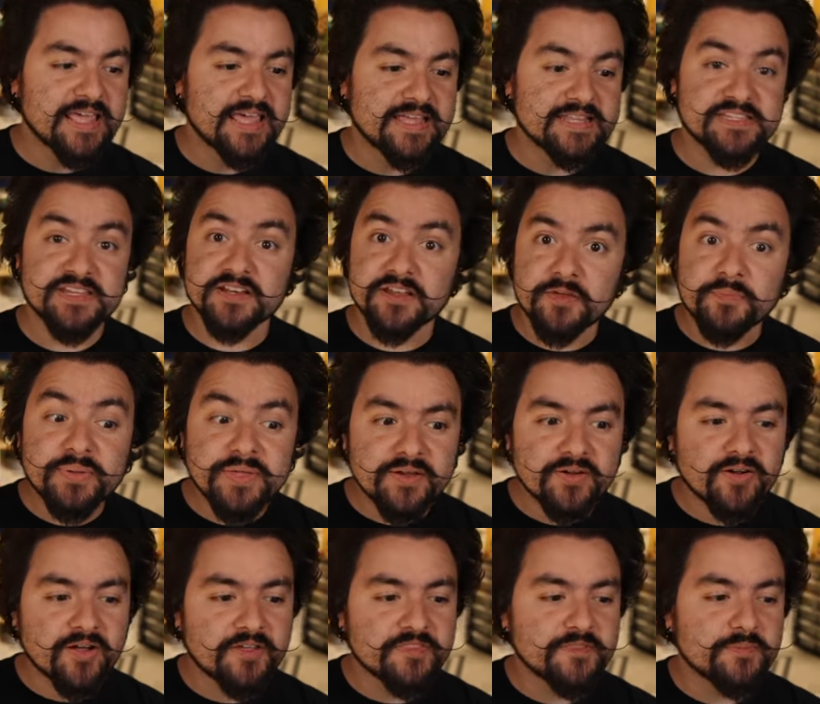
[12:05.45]
it's going to
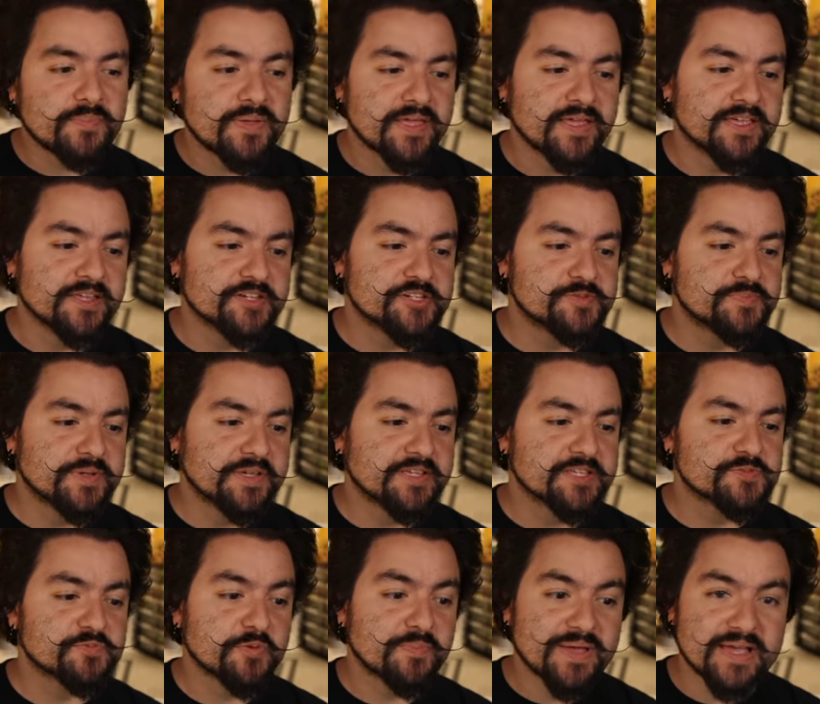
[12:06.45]
appear on the page
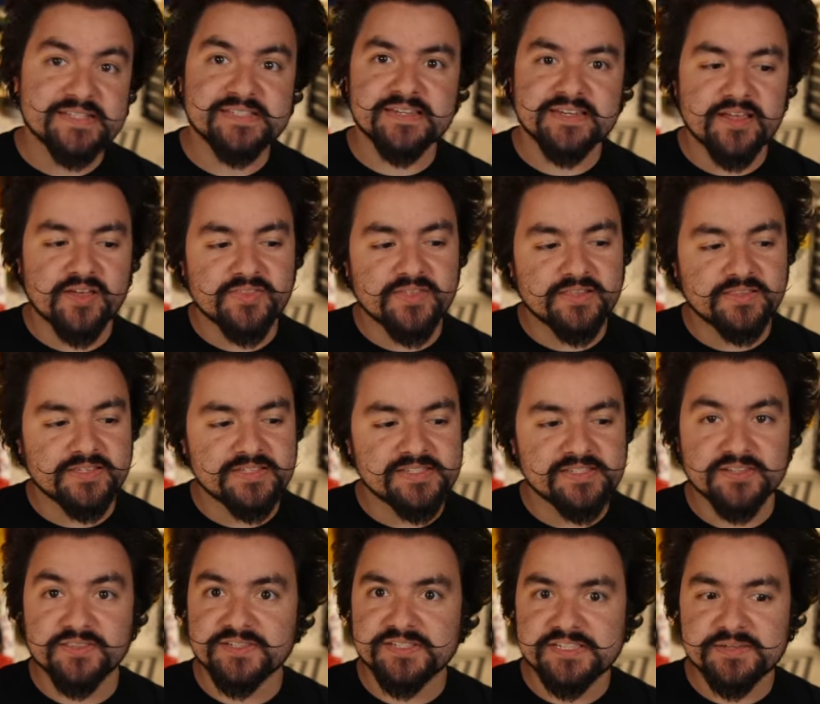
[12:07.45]
because we're passing down that list
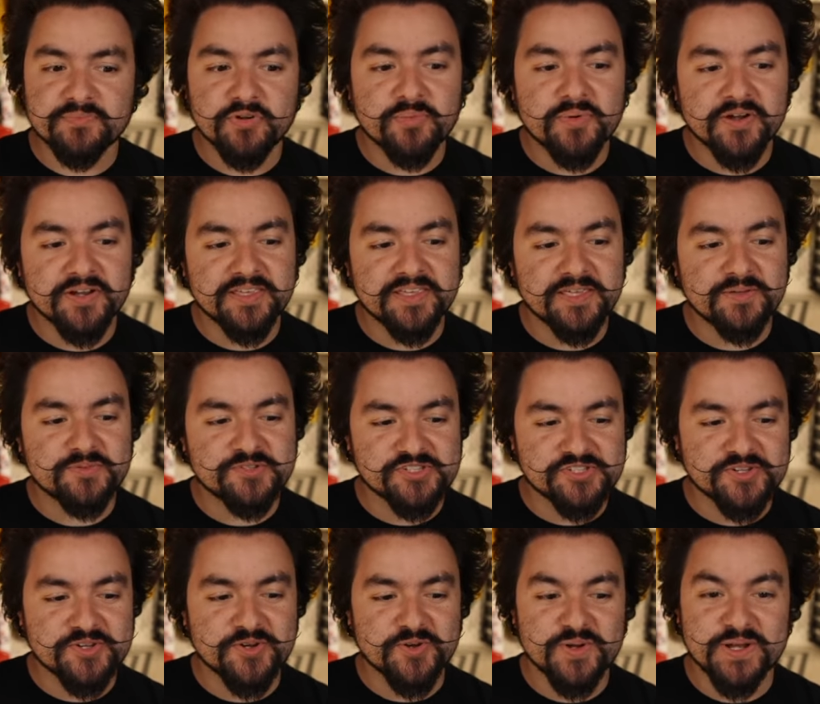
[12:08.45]
to the symbol marquee, which is
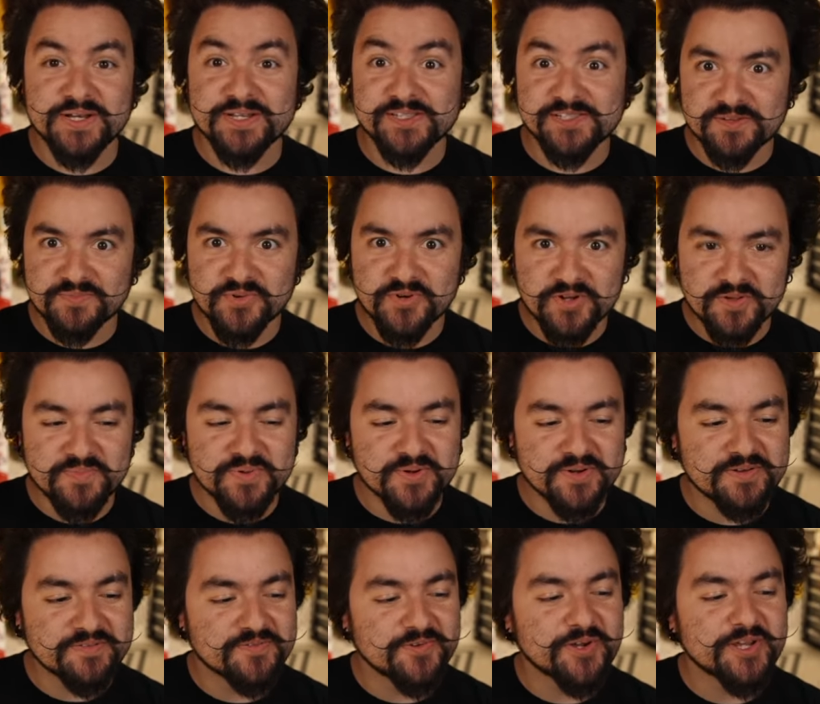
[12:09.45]
going to create a symbol
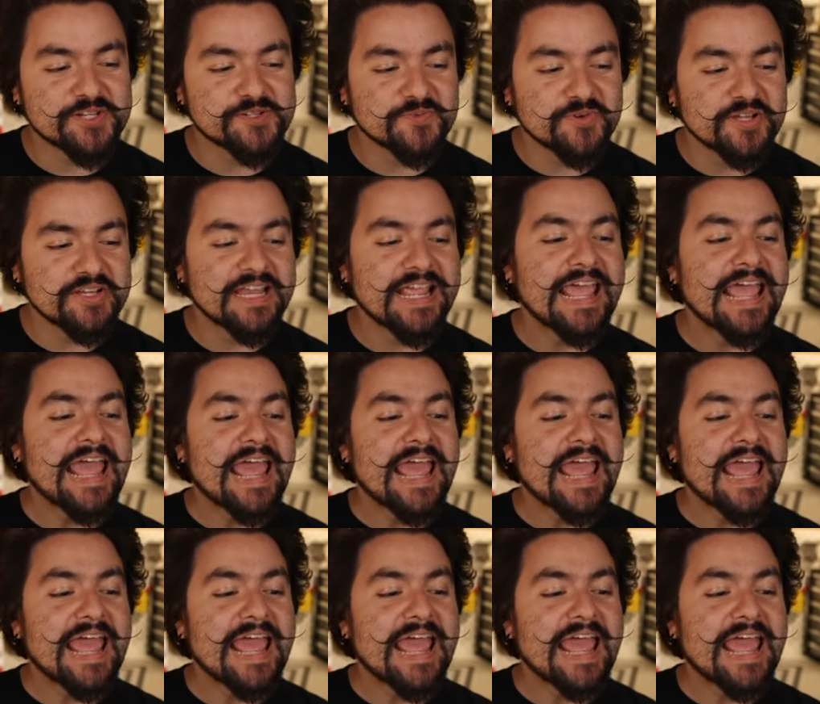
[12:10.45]
component for each one.